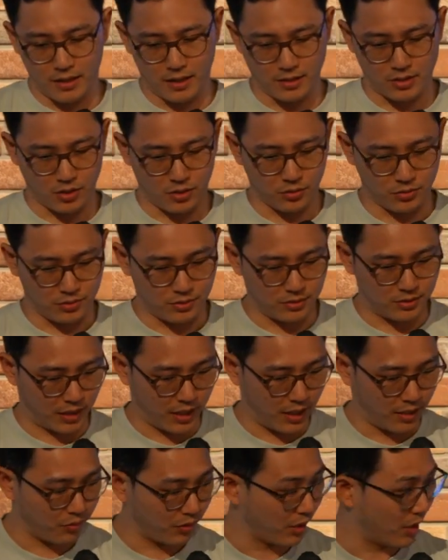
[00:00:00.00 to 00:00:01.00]
And so
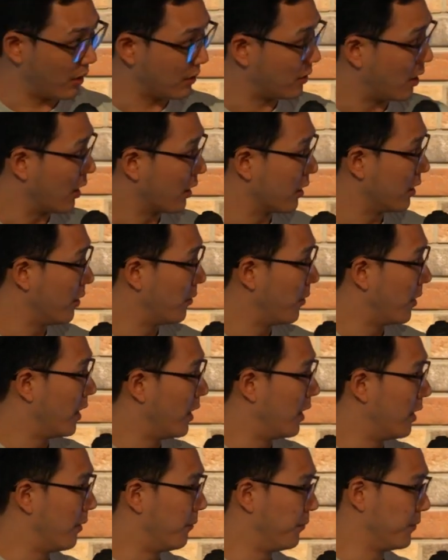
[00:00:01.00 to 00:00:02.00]
today we're going to talk
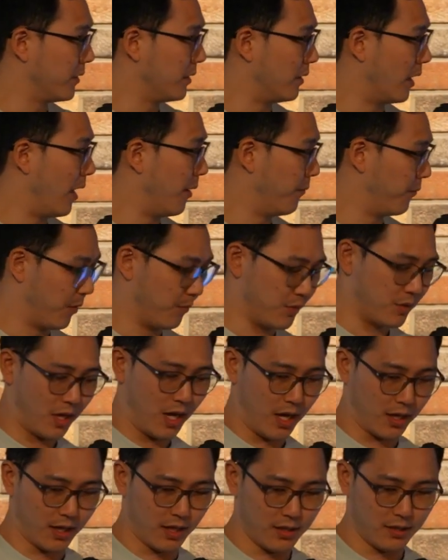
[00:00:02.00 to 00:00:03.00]
about, I'm from
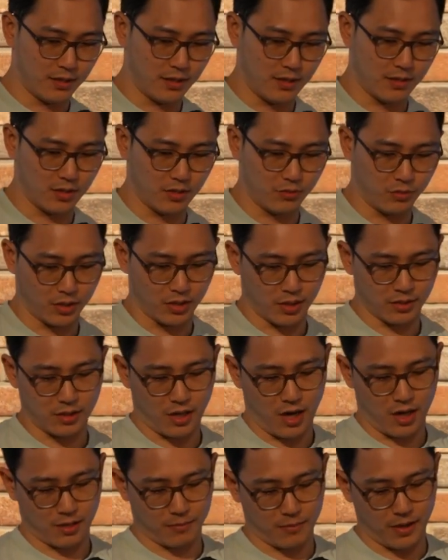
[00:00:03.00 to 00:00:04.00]
Saga, and so we're going to
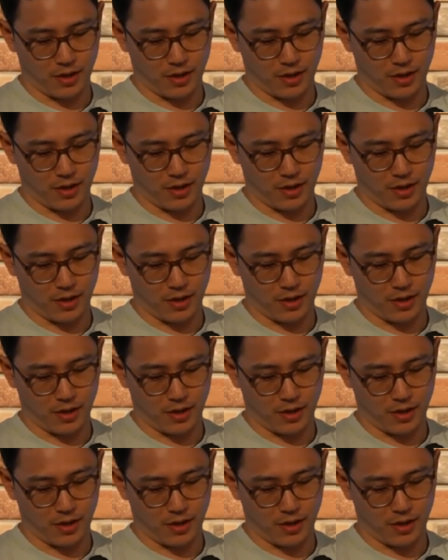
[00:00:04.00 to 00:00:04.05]
talk